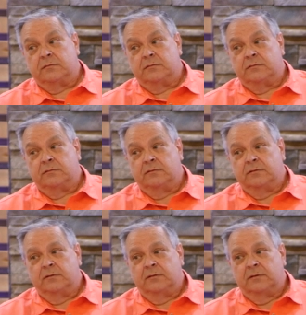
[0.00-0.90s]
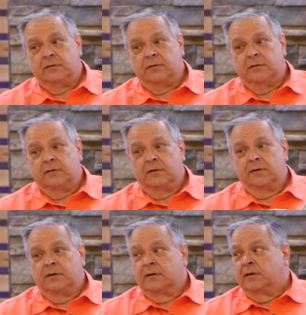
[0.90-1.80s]

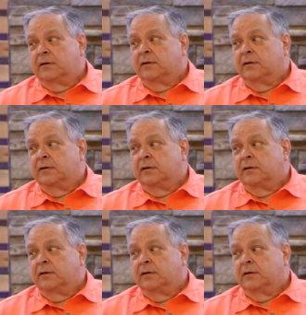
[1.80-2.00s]
(silence)